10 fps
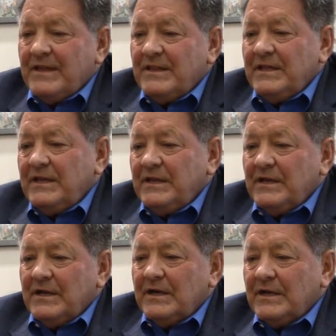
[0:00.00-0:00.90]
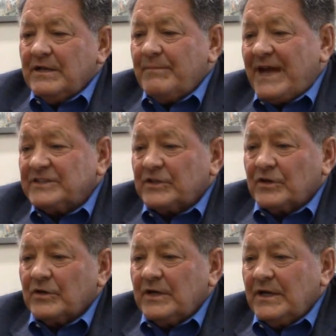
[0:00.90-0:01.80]
the
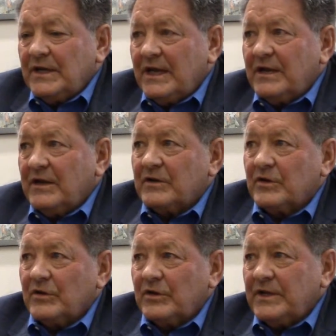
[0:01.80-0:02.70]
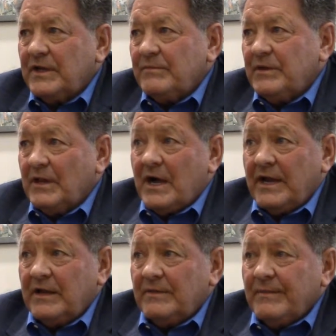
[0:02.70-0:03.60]
massacre had occurred at My Lai.
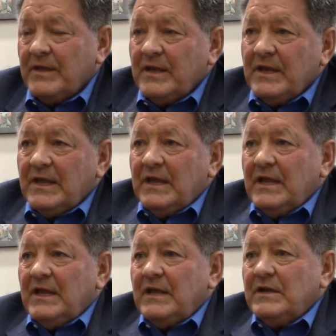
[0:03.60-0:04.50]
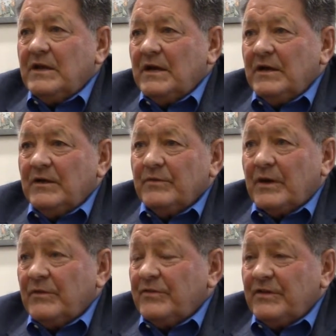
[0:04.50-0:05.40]
And
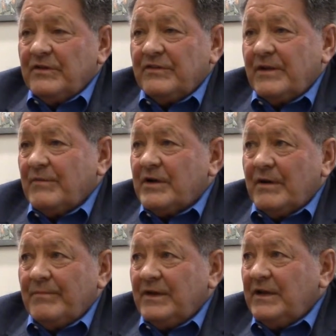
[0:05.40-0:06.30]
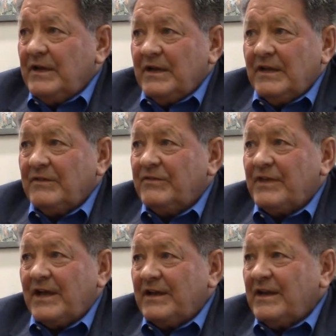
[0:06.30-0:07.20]
I was in the same company as
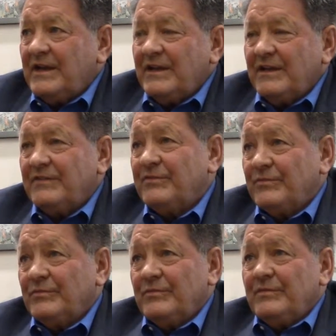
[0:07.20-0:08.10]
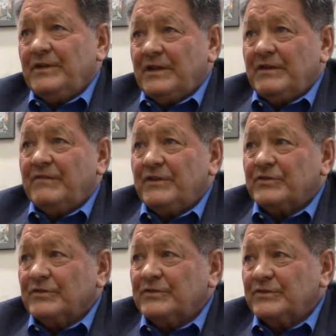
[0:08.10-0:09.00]
the
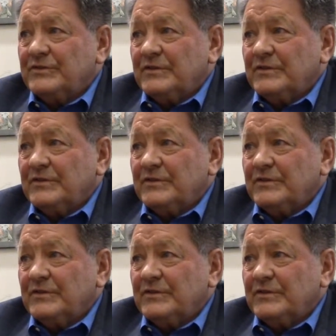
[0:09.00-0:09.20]
individuals,